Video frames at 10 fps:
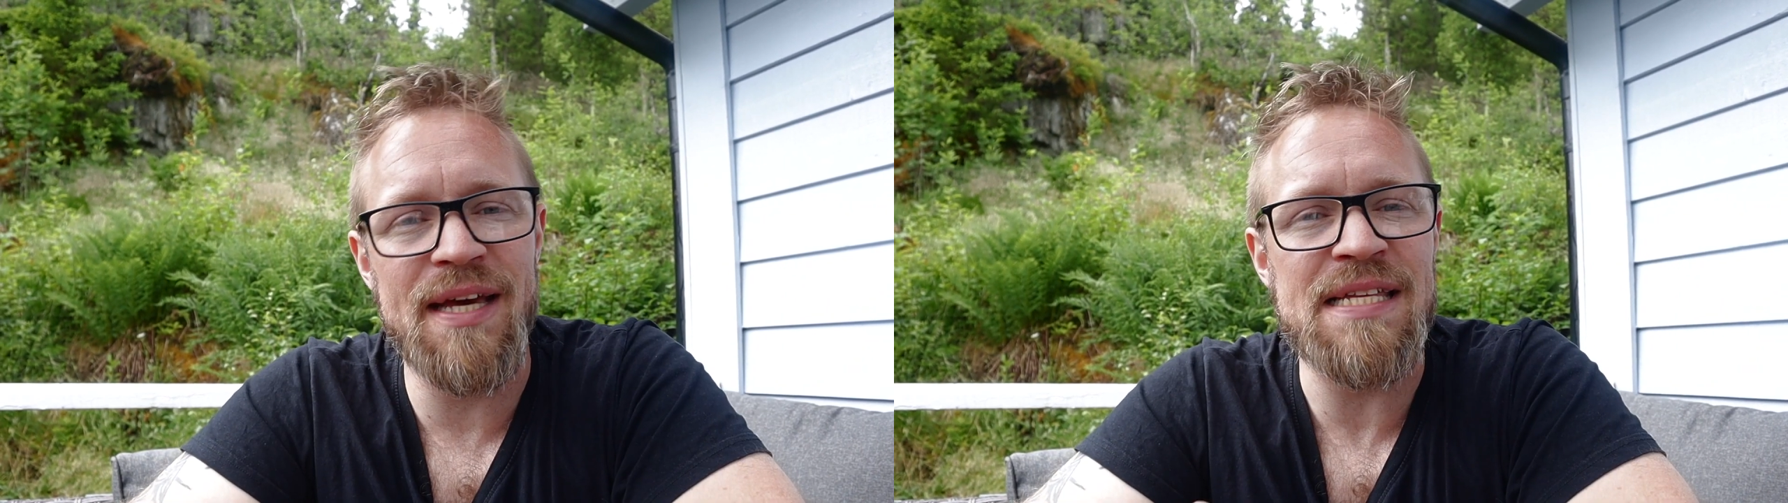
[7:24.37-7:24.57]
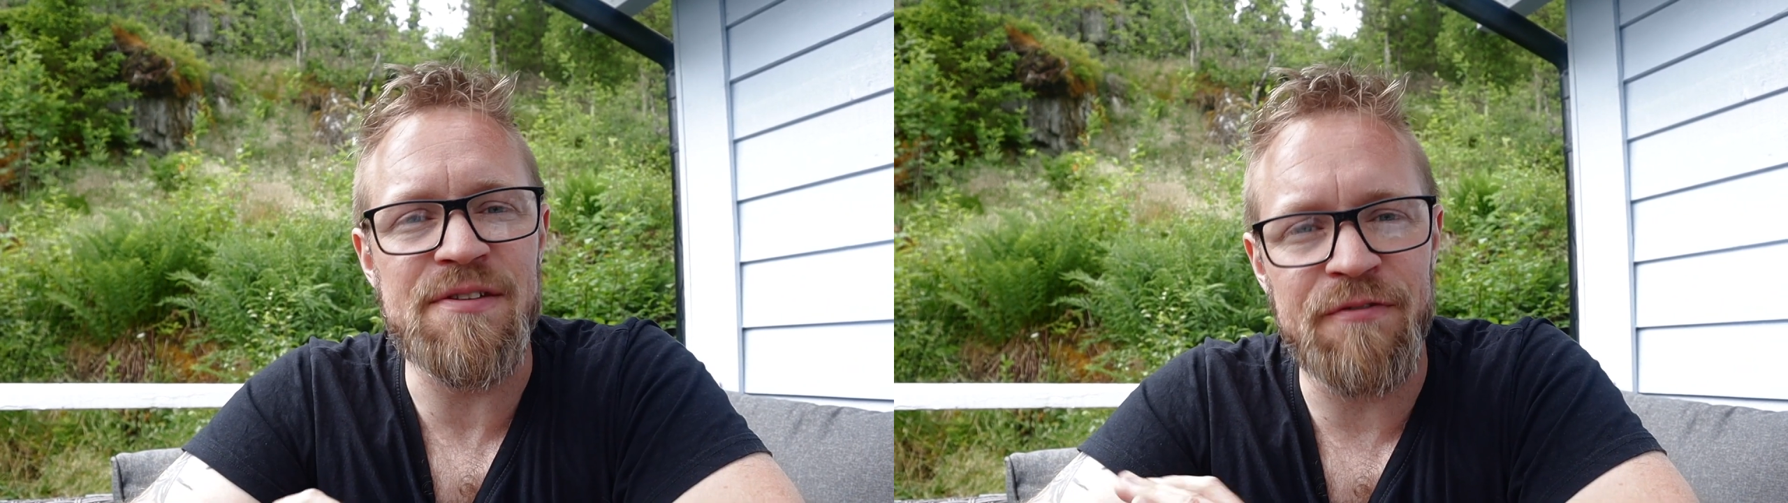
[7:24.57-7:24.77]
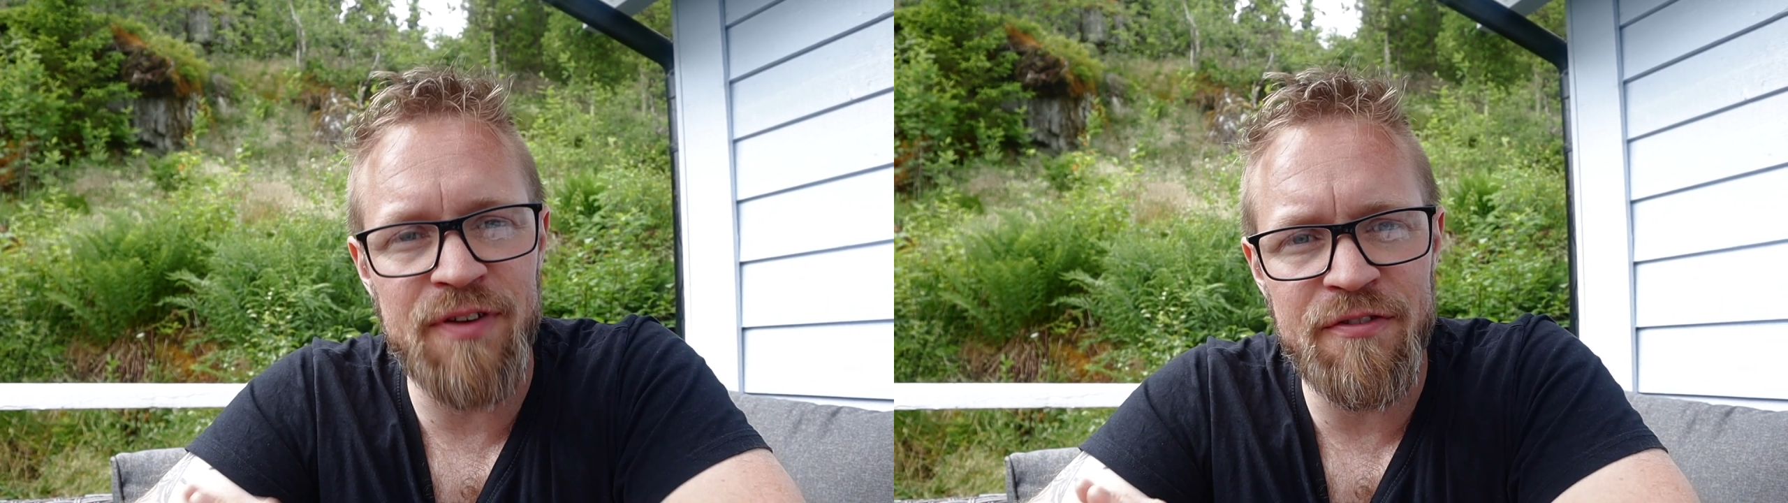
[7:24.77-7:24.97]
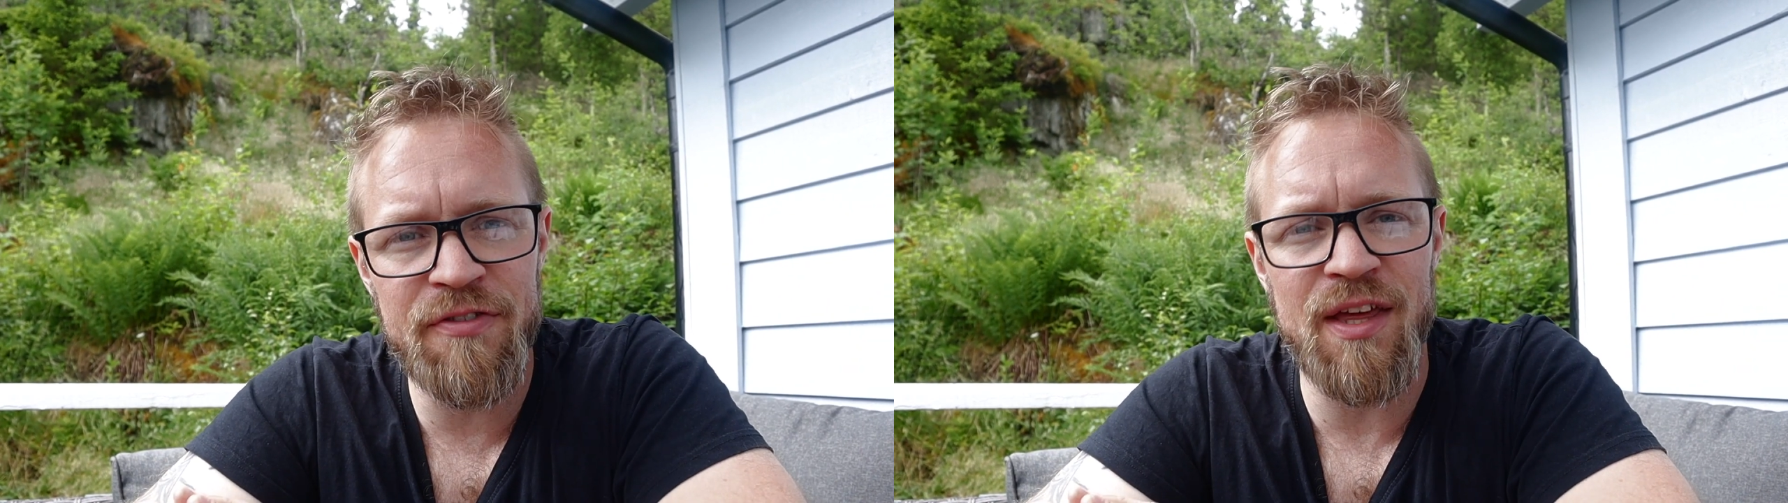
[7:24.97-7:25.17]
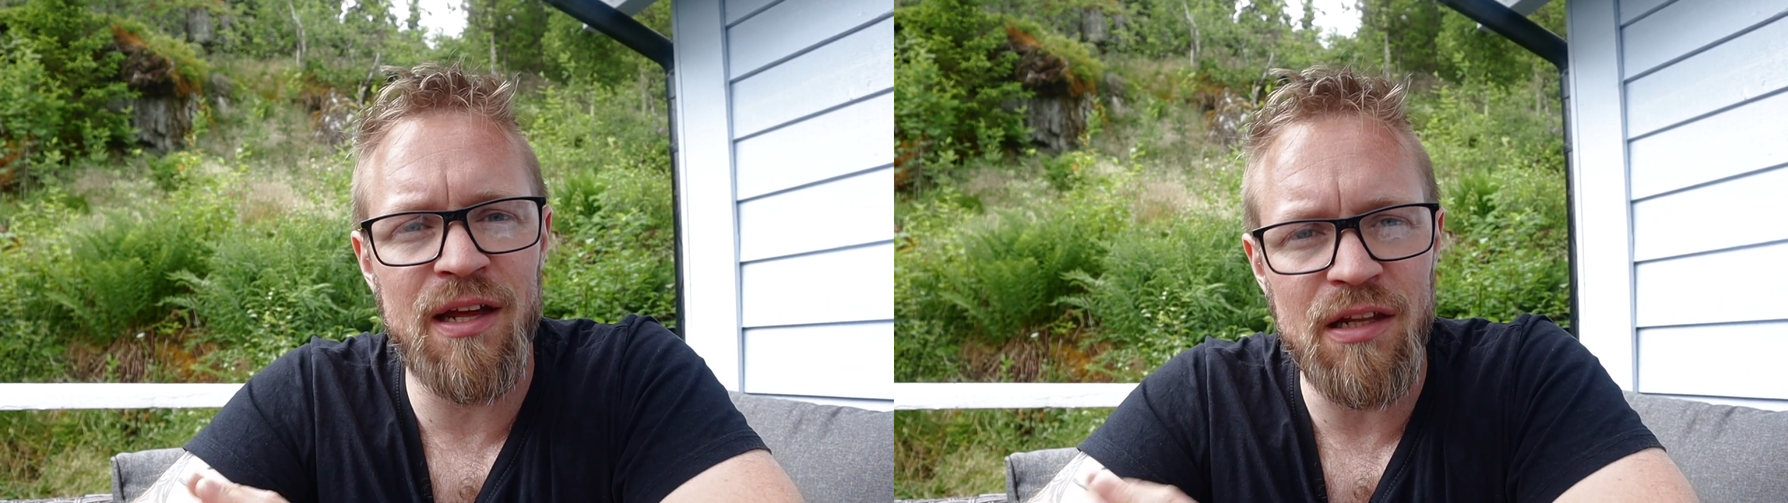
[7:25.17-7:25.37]
as a
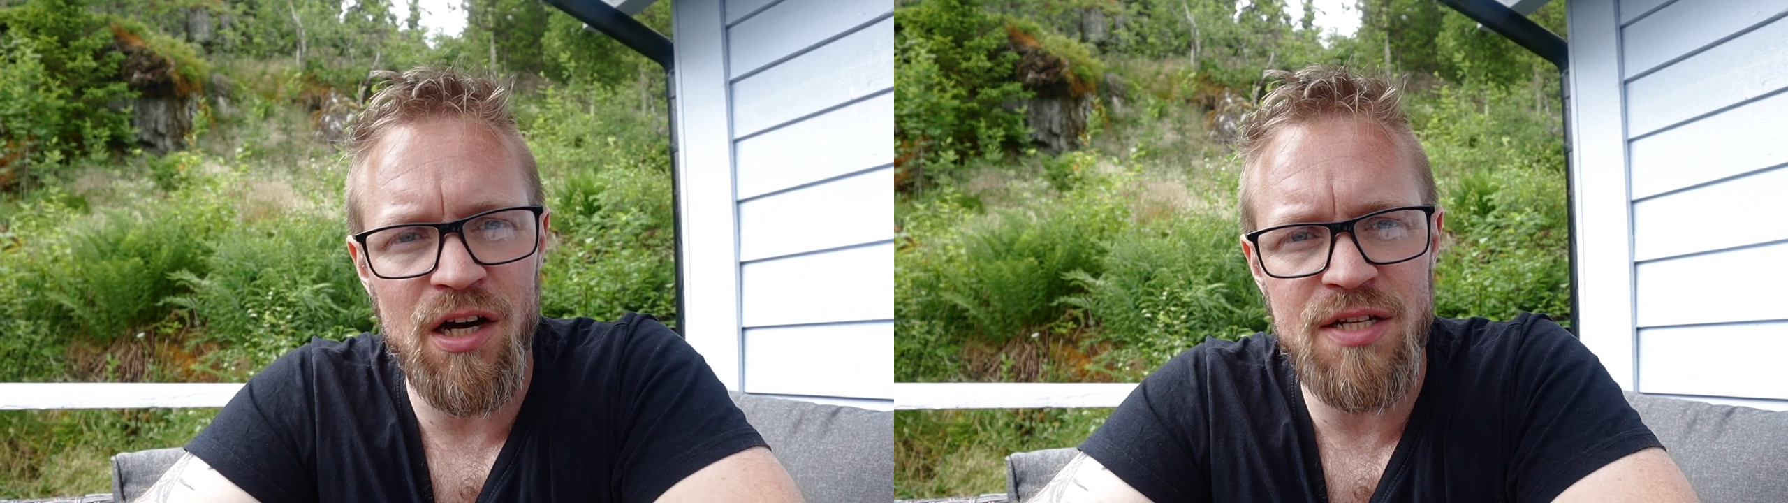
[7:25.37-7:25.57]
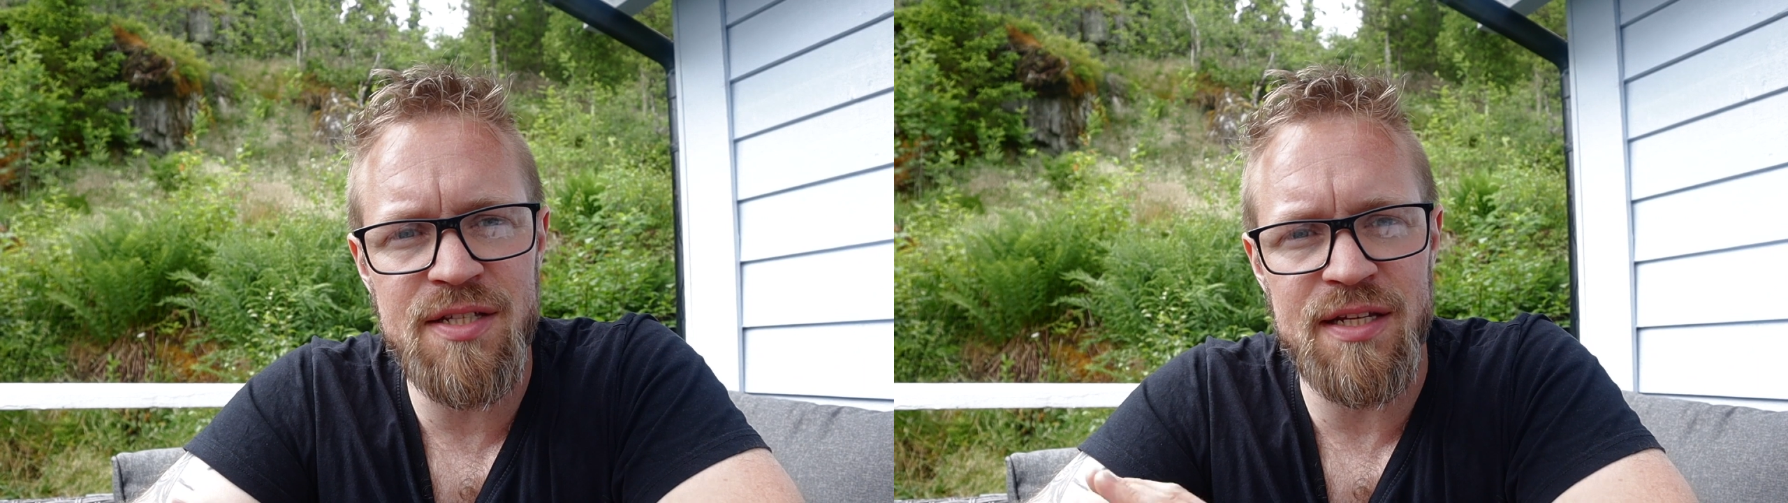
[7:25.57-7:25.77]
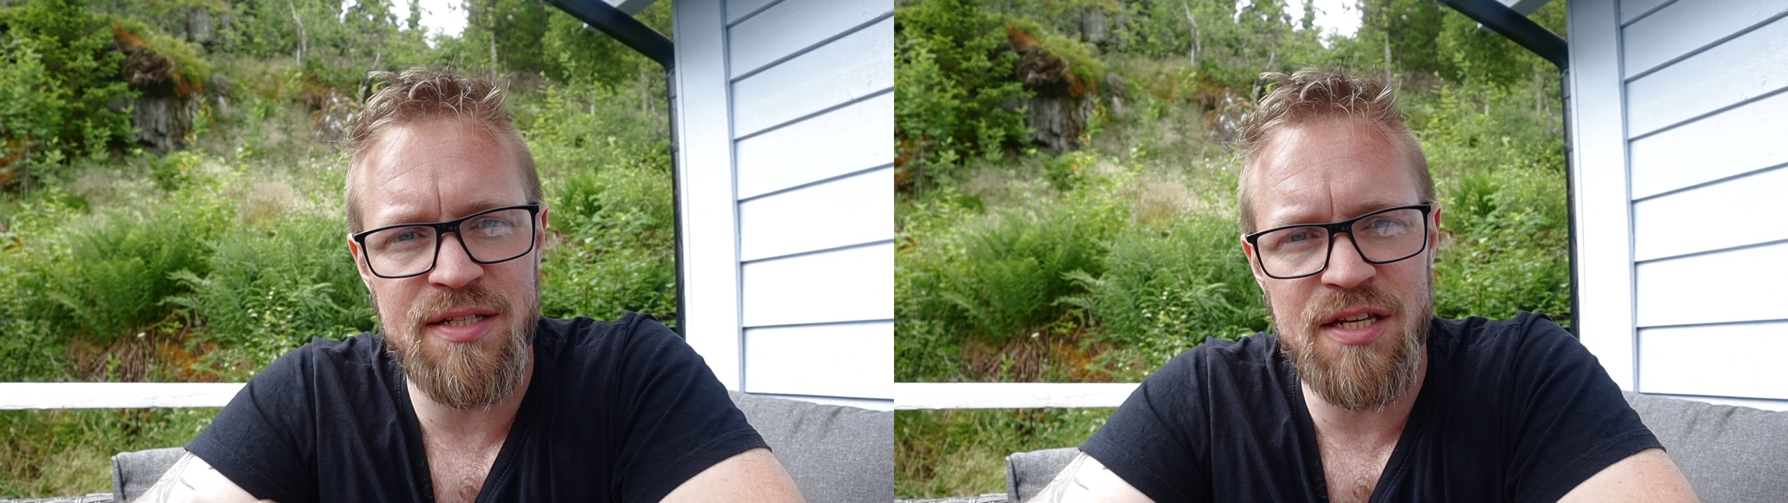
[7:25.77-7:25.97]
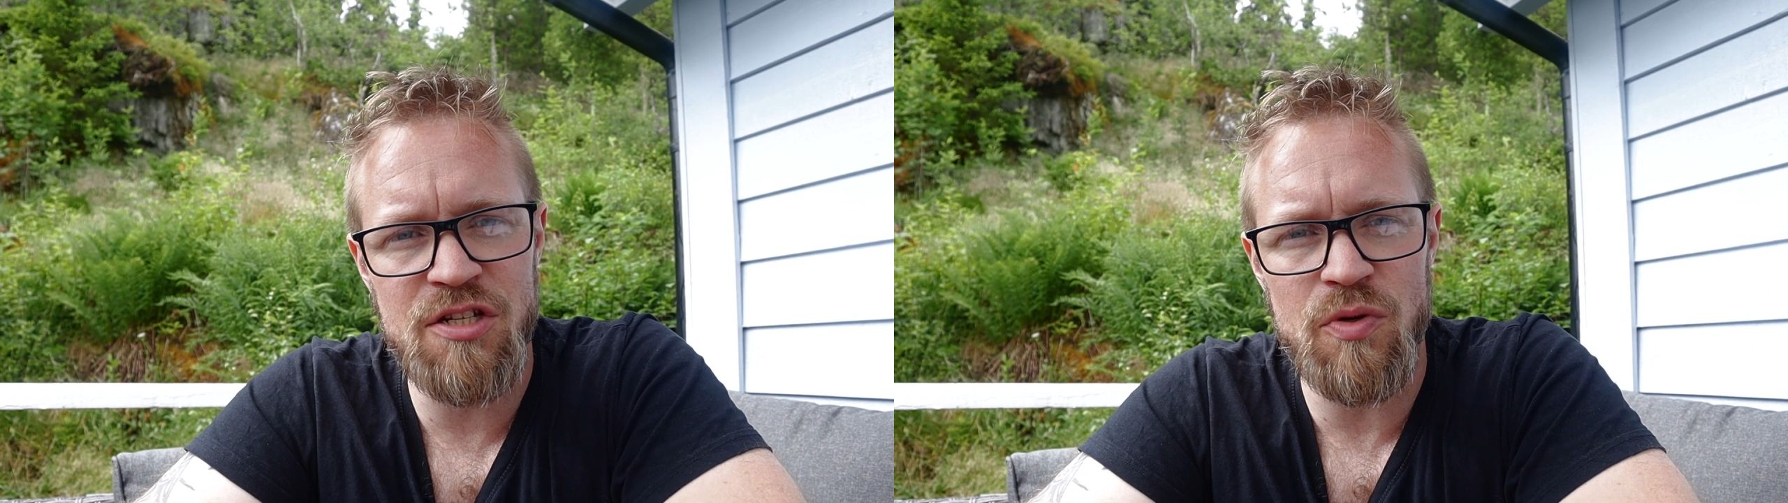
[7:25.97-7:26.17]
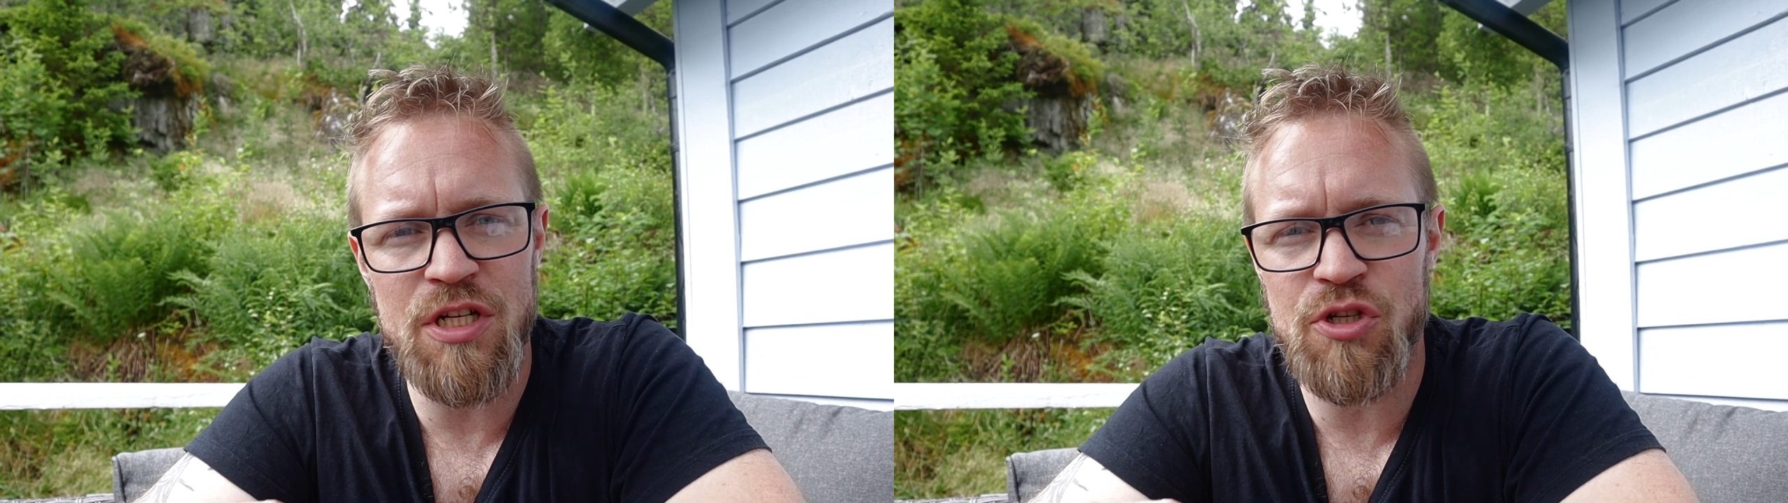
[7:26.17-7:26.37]
fifth and last accessory